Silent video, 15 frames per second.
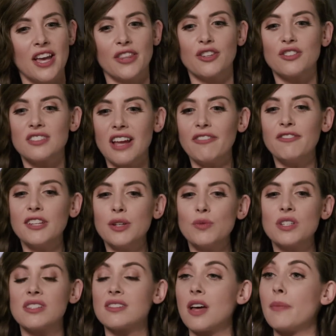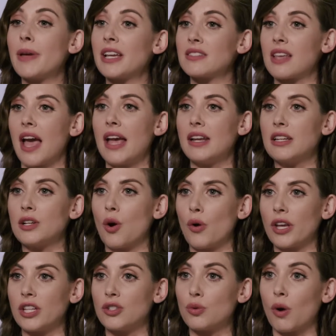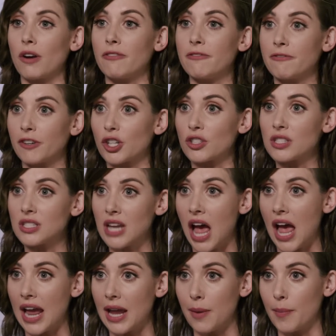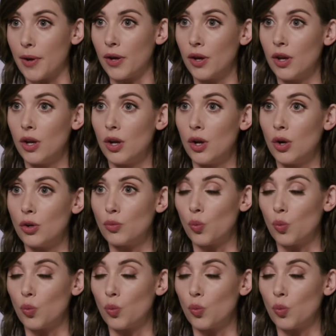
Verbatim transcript: There definitely was some anxiety going into our first time mm -hmm.